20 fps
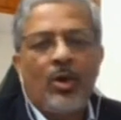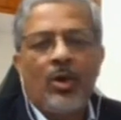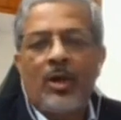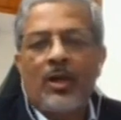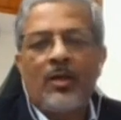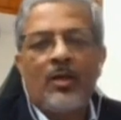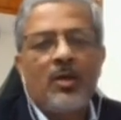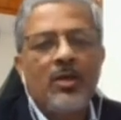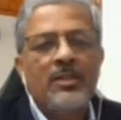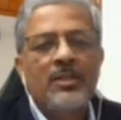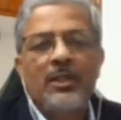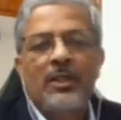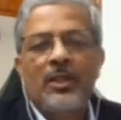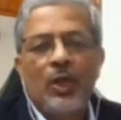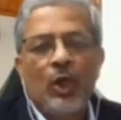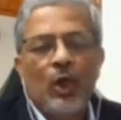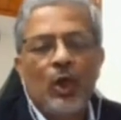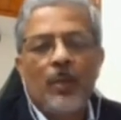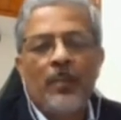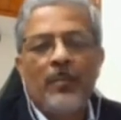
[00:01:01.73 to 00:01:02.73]
across the
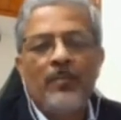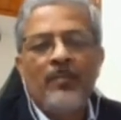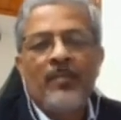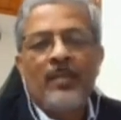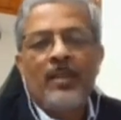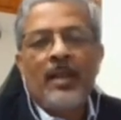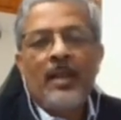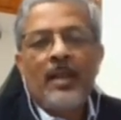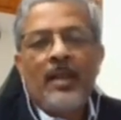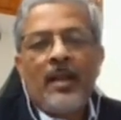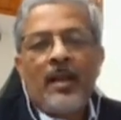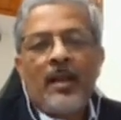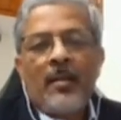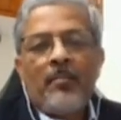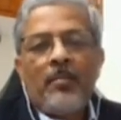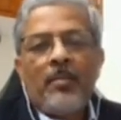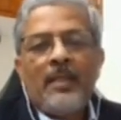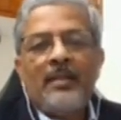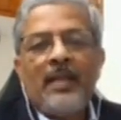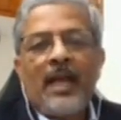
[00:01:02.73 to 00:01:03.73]
globe.
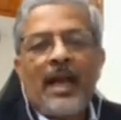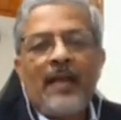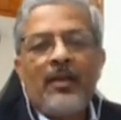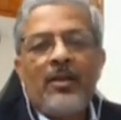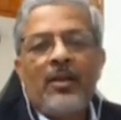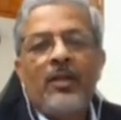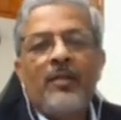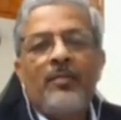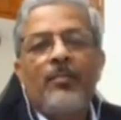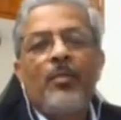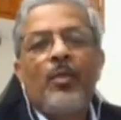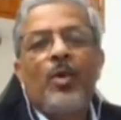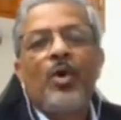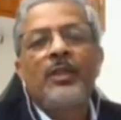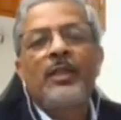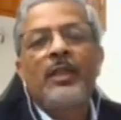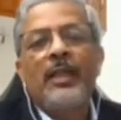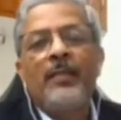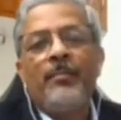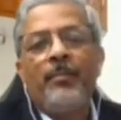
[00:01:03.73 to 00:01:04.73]
But that got more
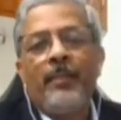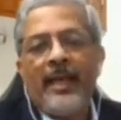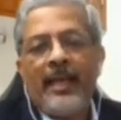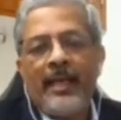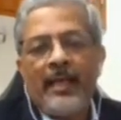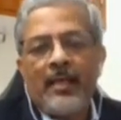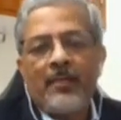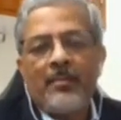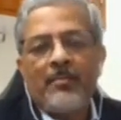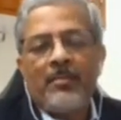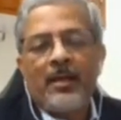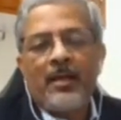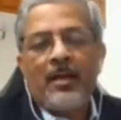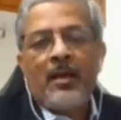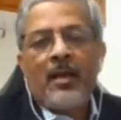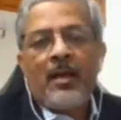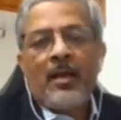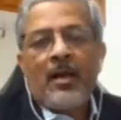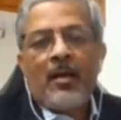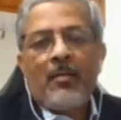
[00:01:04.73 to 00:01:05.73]
than made up
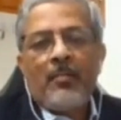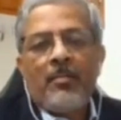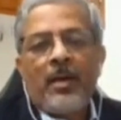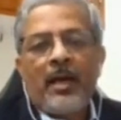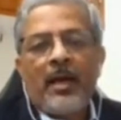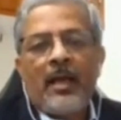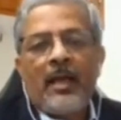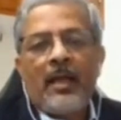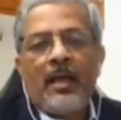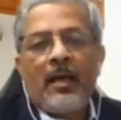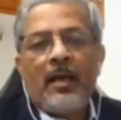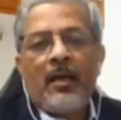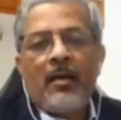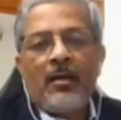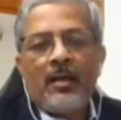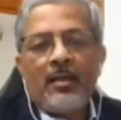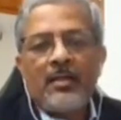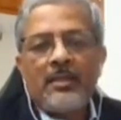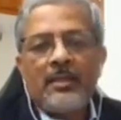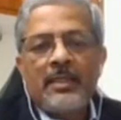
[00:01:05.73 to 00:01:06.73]
by a
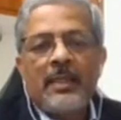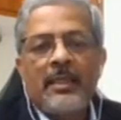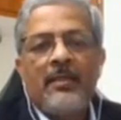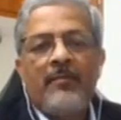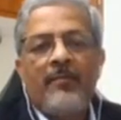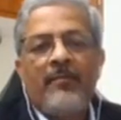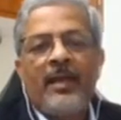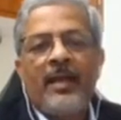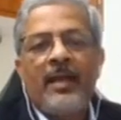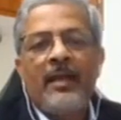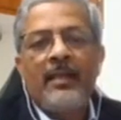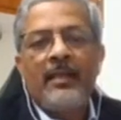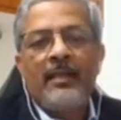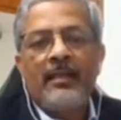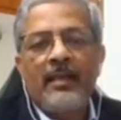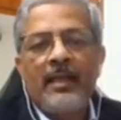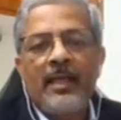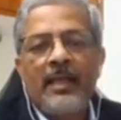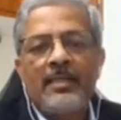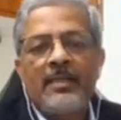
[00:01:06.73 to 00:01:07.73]
significant
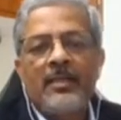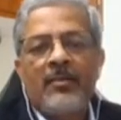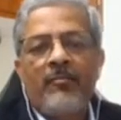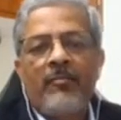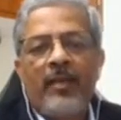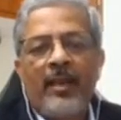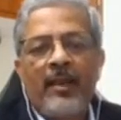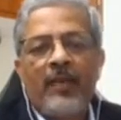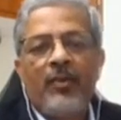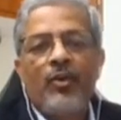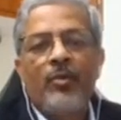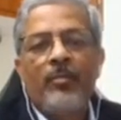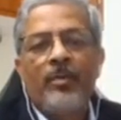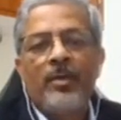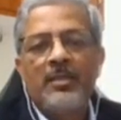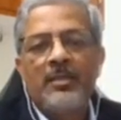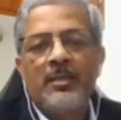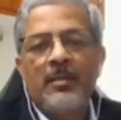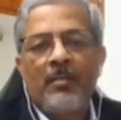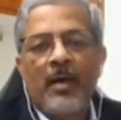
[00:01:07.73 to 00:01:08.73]
increase of very
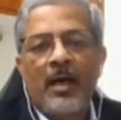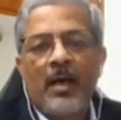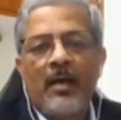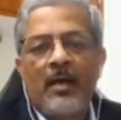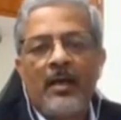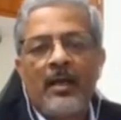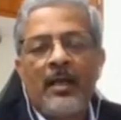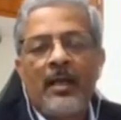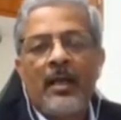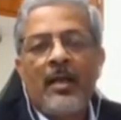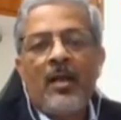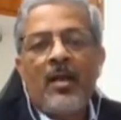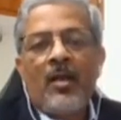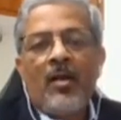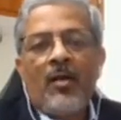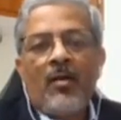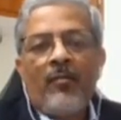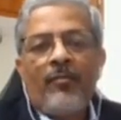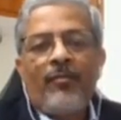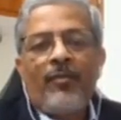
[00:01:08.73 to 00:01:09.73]
robust demand
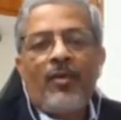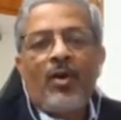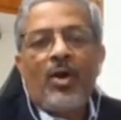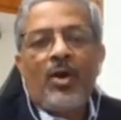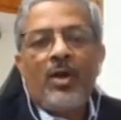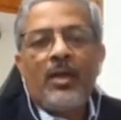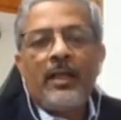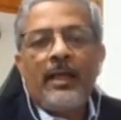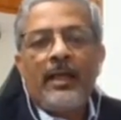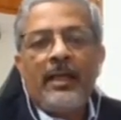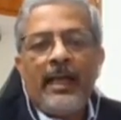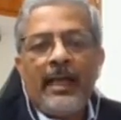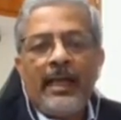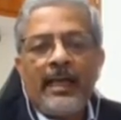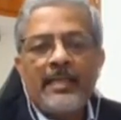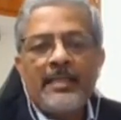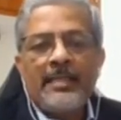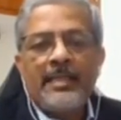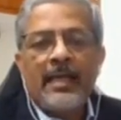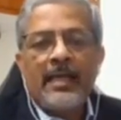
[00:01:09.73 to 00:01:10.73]
for data
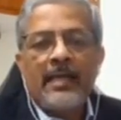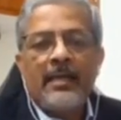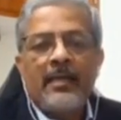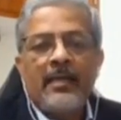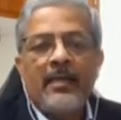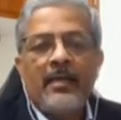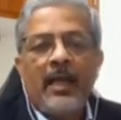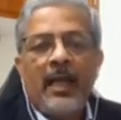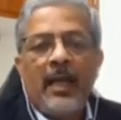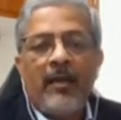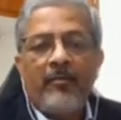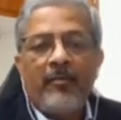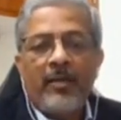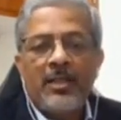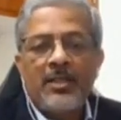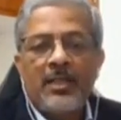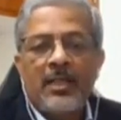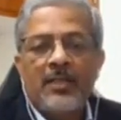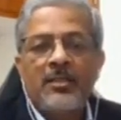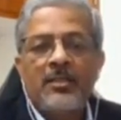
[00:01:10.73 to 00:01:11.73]
center
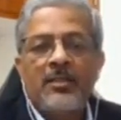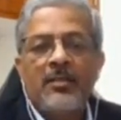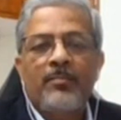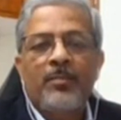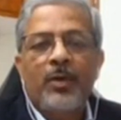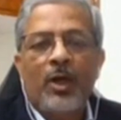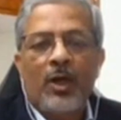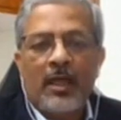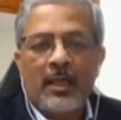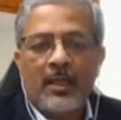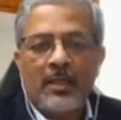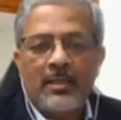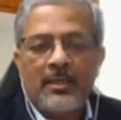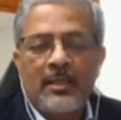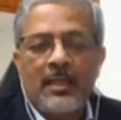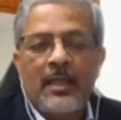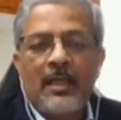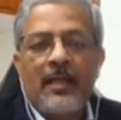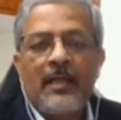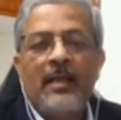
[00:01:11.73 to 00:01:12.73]
infrastructure products
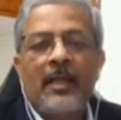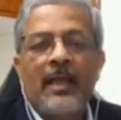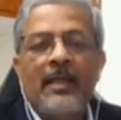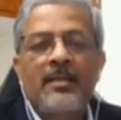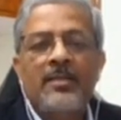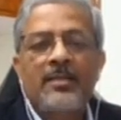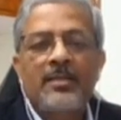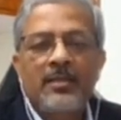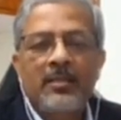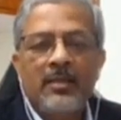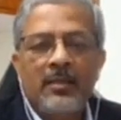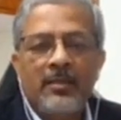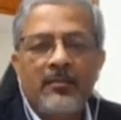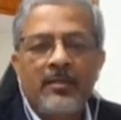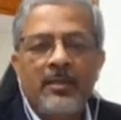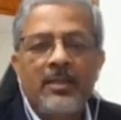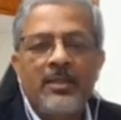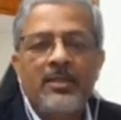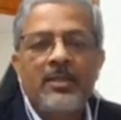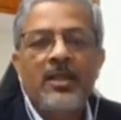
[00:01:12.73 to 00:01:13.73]
like
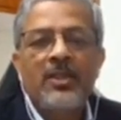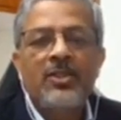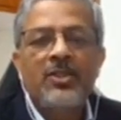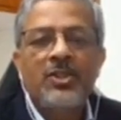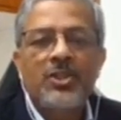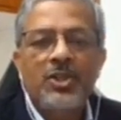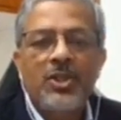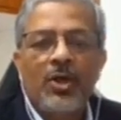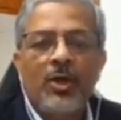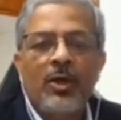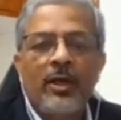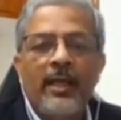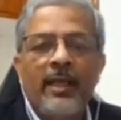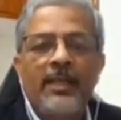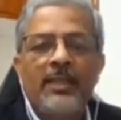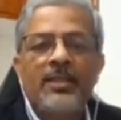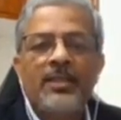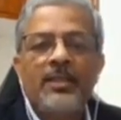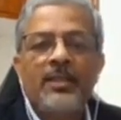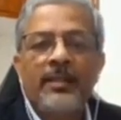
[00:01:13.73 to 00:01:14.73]
servers,
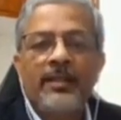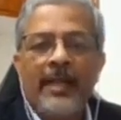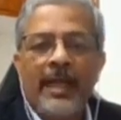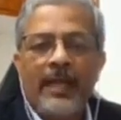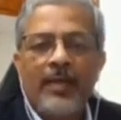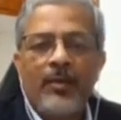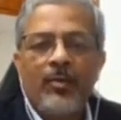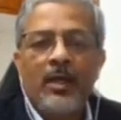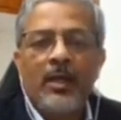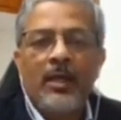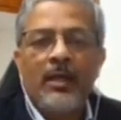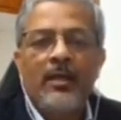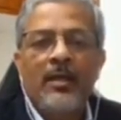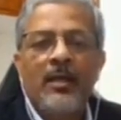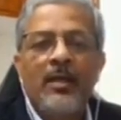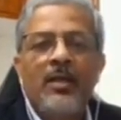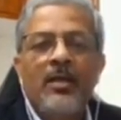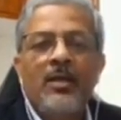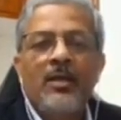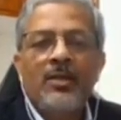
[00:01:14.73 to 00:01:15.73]
storage, network,
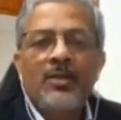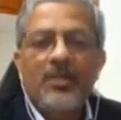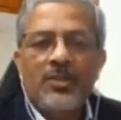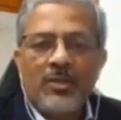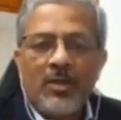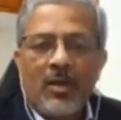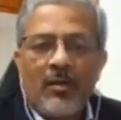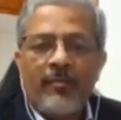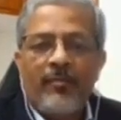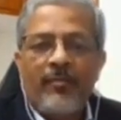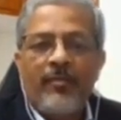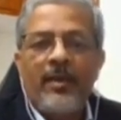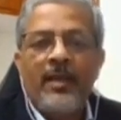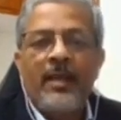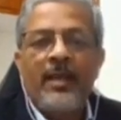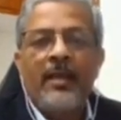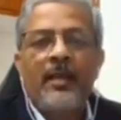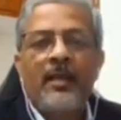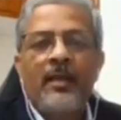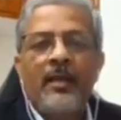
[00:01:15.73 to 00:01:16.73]
software,